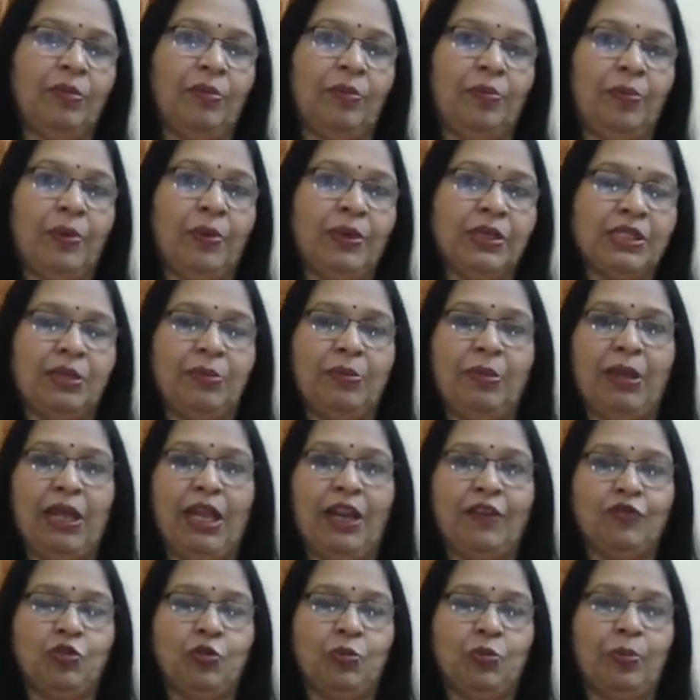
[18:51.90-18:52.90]
person may
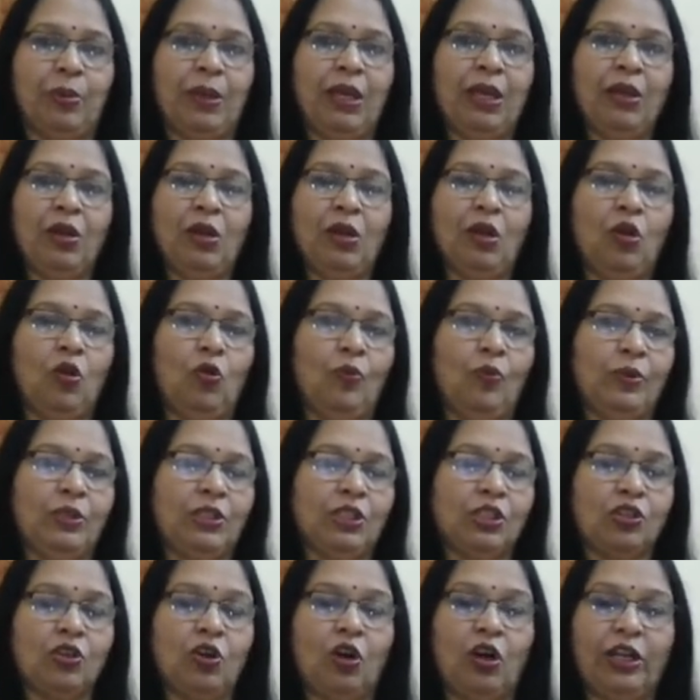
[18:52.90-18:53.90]
have to pay, which
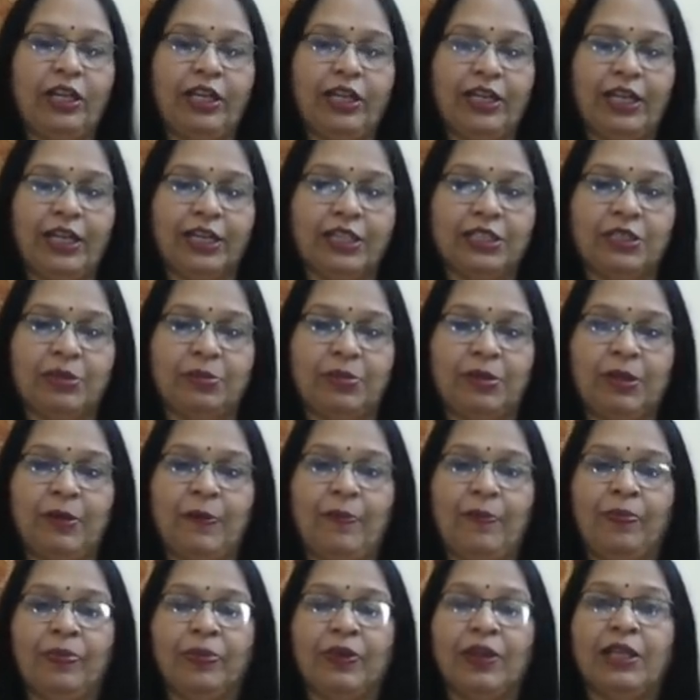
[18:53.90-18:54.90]
is called deductible.
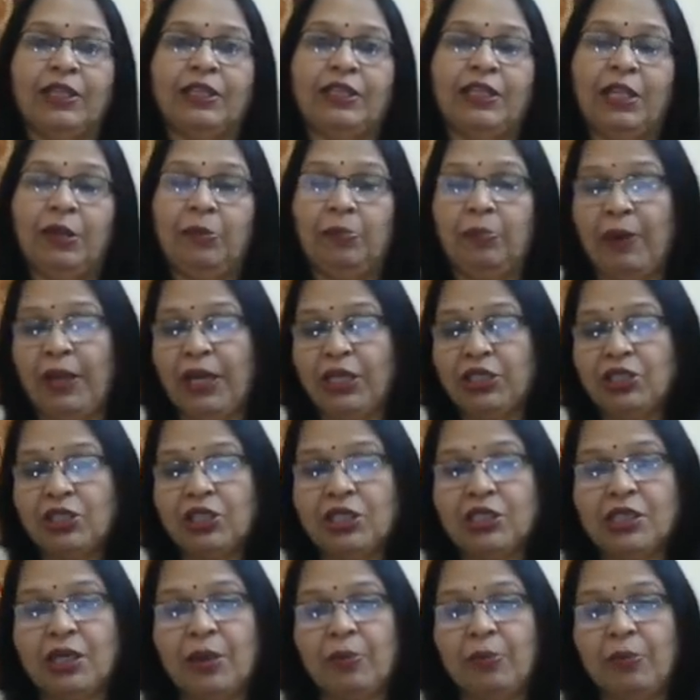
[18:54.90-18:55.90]
Then patients are